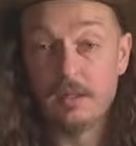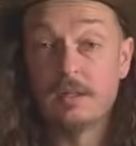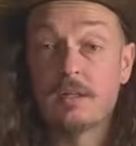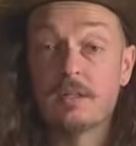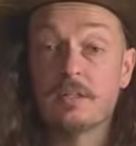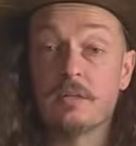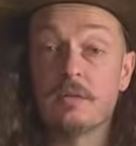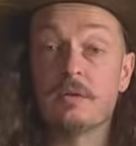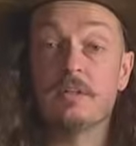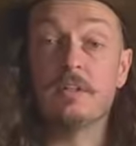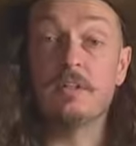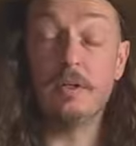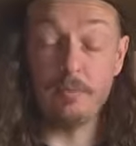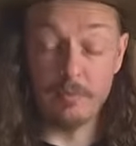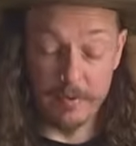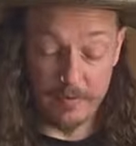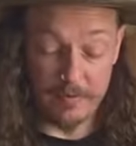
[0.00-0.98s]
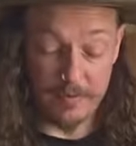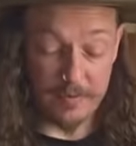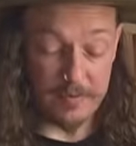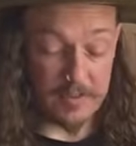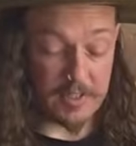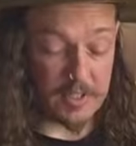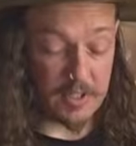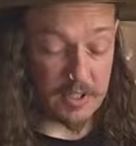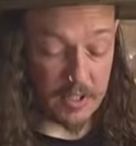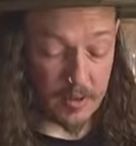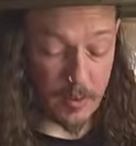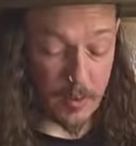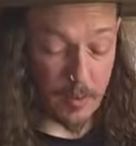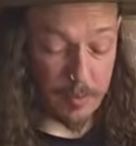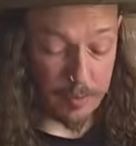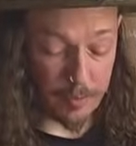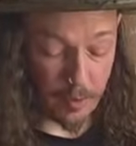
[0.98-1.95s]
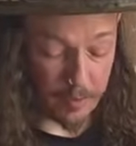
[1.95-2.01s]
So the number 52
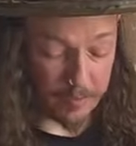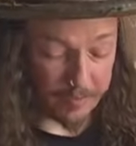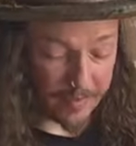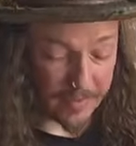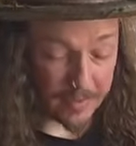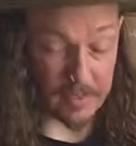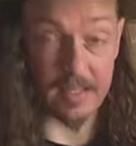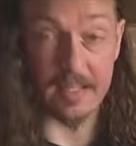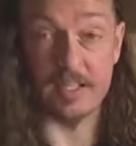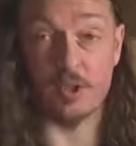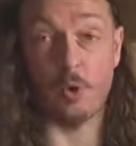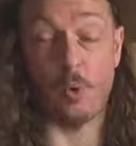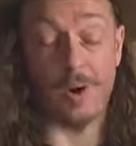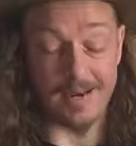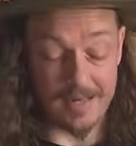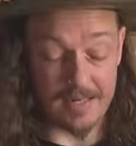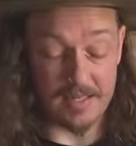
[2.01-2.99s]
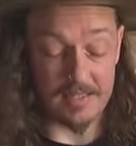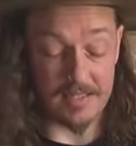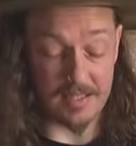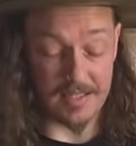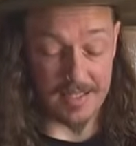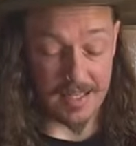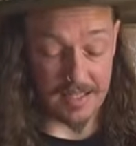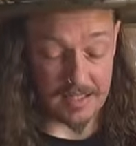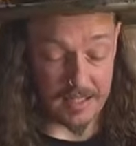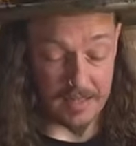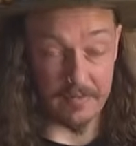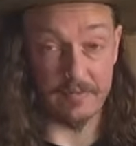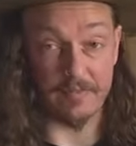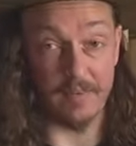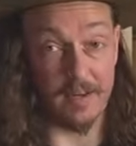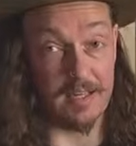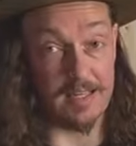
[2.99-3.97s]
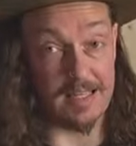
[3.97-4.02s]
profile is quite distinctive
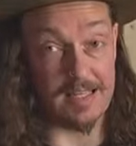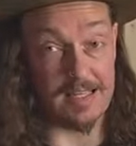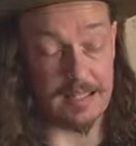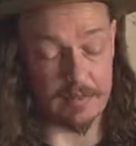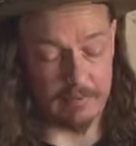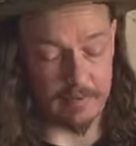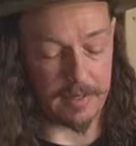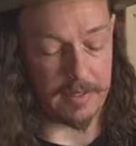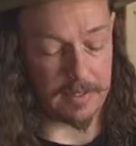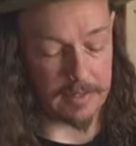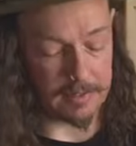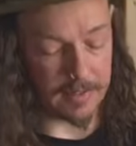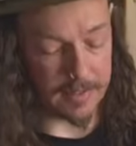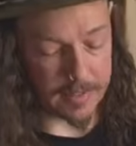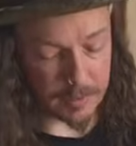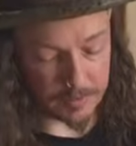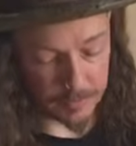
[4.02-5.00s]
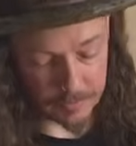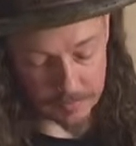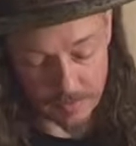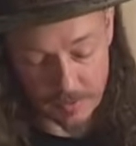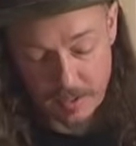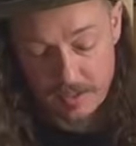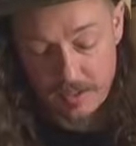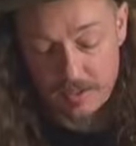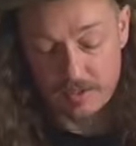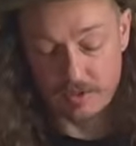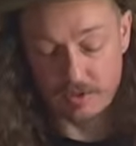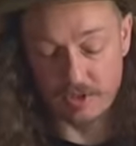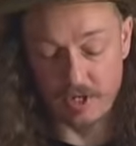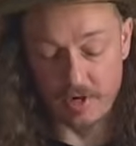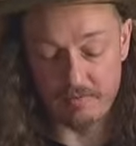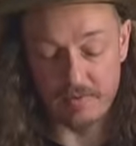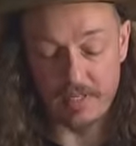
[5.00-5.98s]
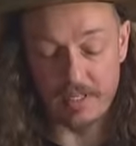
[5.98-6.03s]
and easily recognisable. So
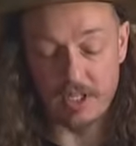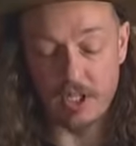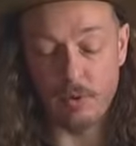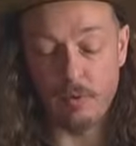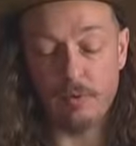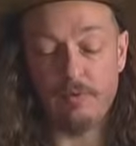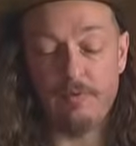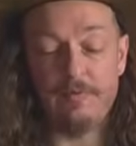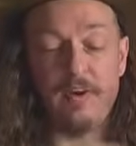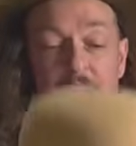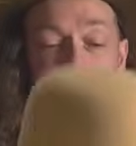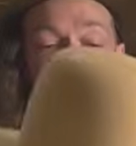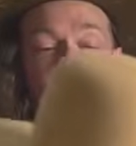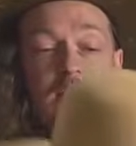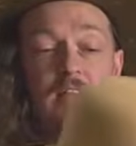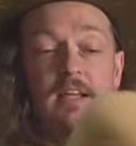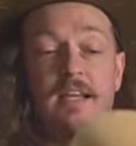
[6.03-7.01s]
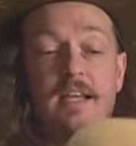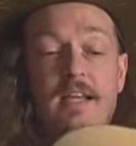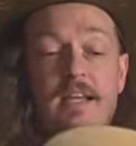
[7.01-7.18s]
generally you will find that it